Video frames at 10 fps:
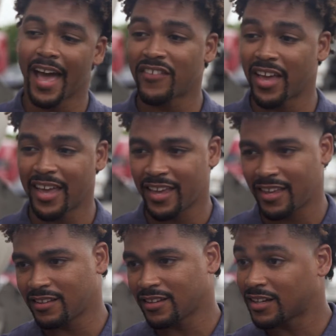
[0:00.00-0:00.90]
have
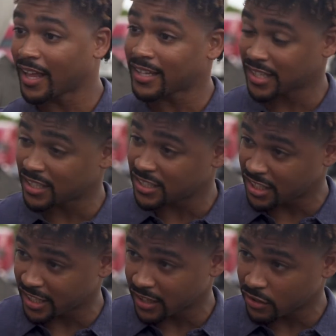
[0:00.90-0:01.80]
a, a Class A
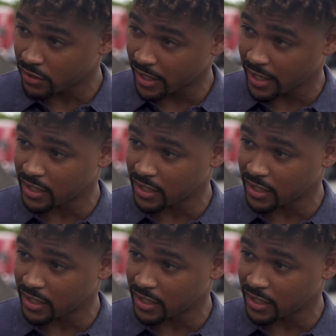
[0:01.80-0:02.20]
CDL